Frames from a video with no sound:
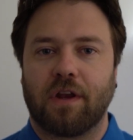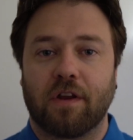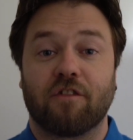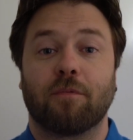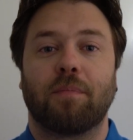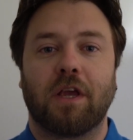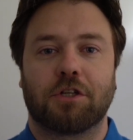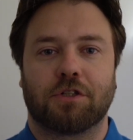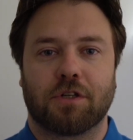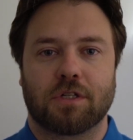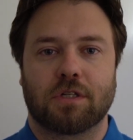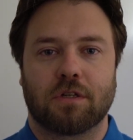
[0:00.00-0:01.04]
enough
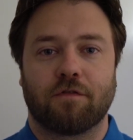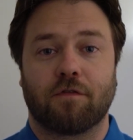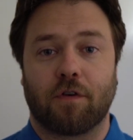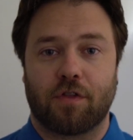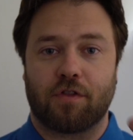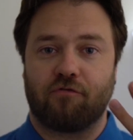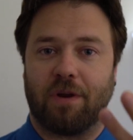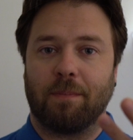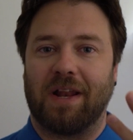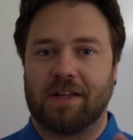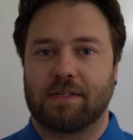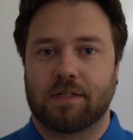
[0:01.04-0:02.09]
patience for 3
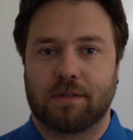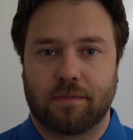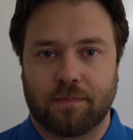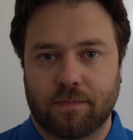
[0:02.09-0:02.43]
minutes.